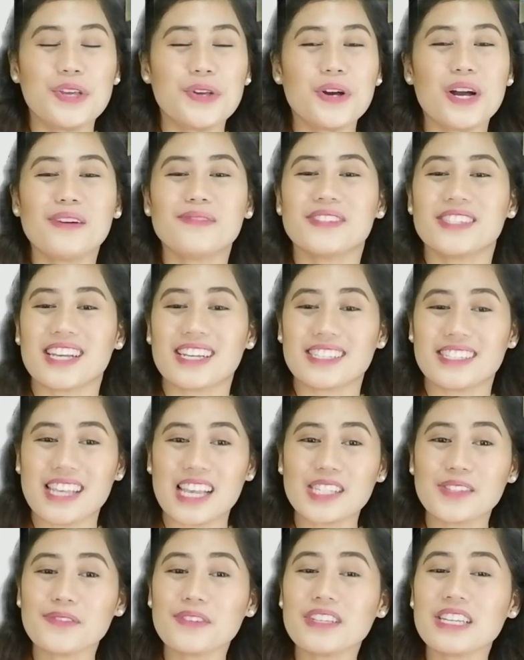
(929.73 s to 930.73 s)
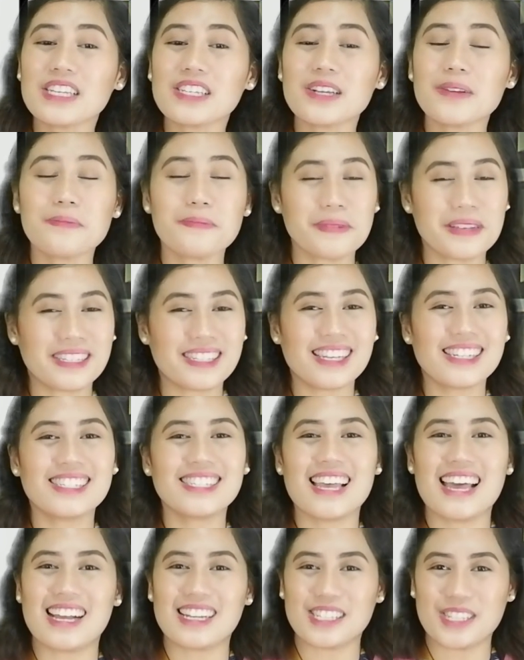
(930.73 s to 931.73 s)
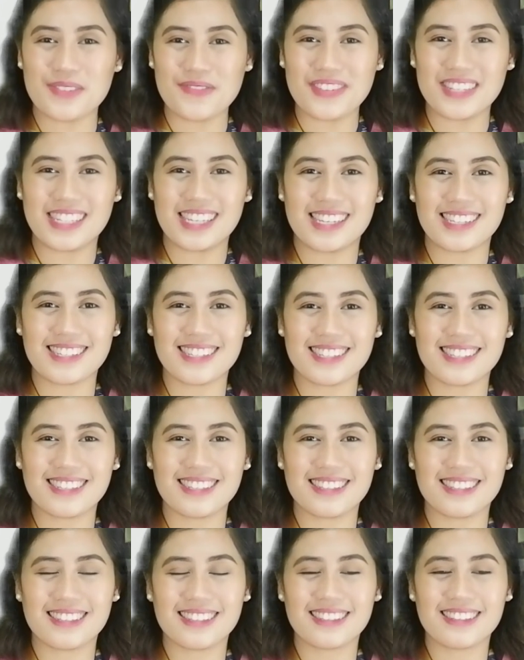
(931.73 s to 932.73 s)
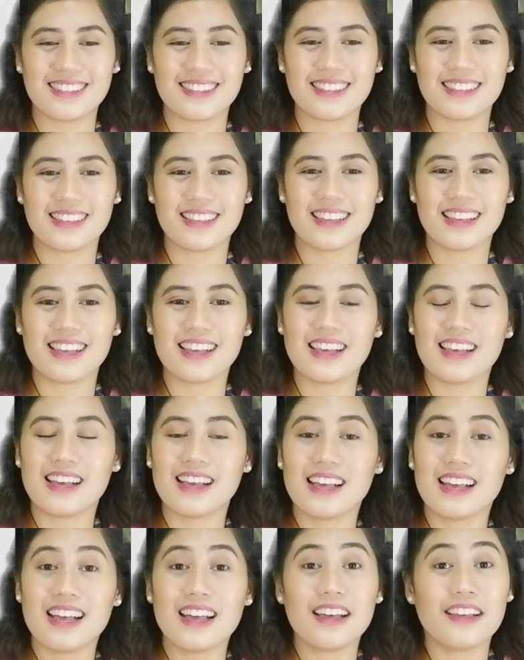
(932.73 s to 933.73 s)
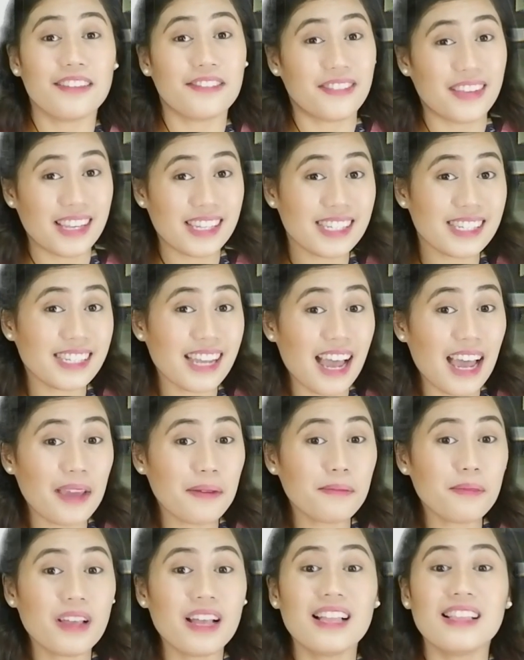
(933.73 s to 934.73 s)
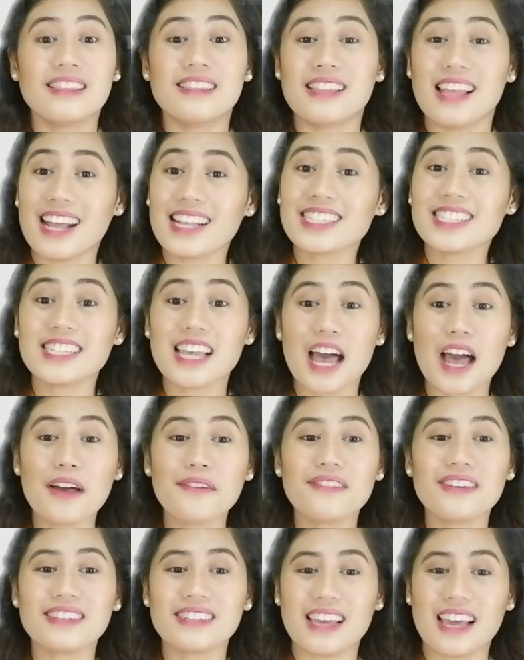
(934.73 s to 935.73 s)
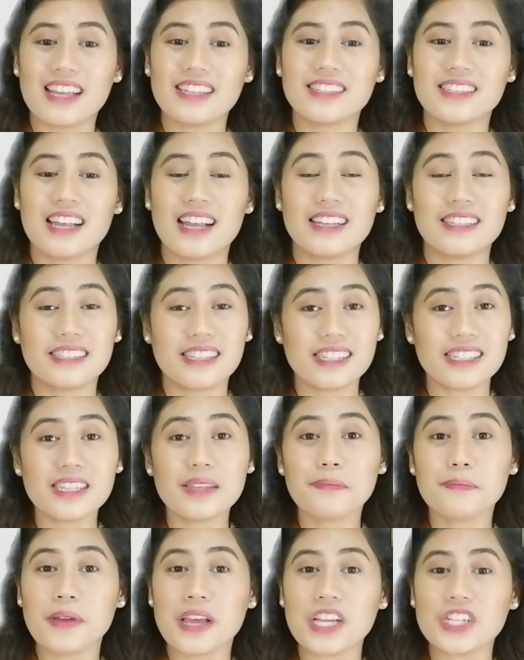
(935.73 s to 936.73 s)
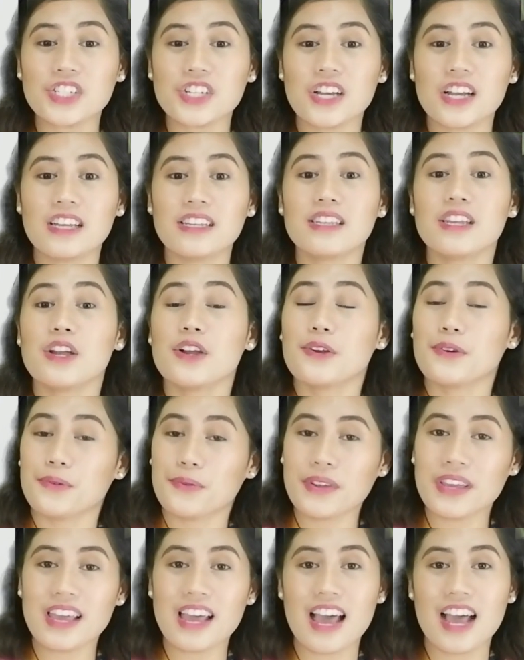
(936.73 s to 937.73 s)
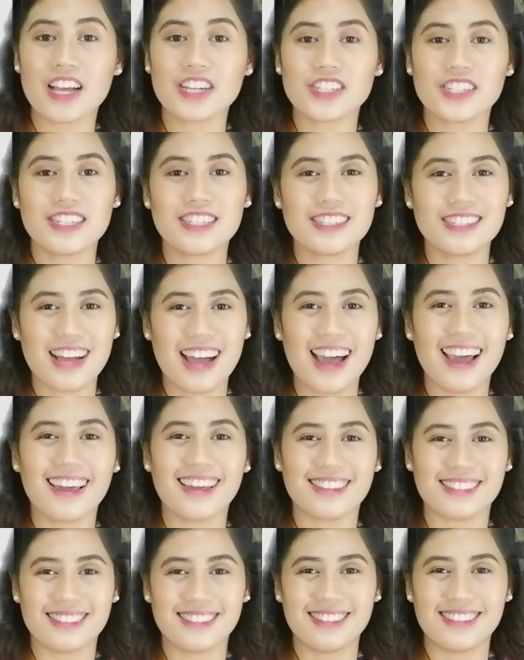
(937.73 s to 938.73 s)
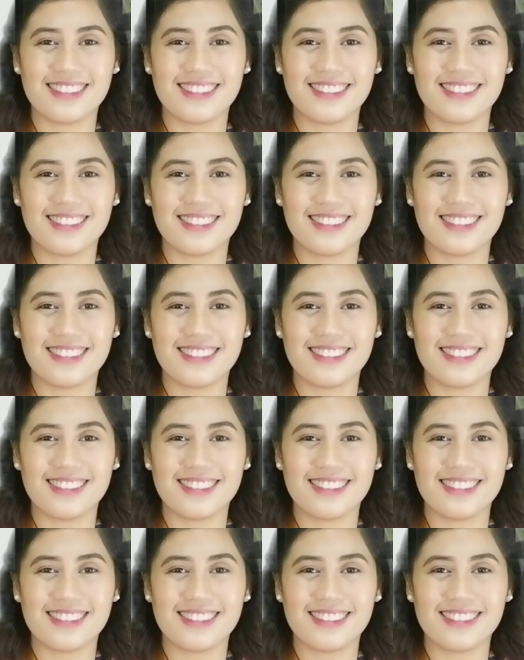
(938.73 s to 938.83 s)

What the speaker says: You have successfully completed the activities. This time, let's have again the anticipation reaction guide.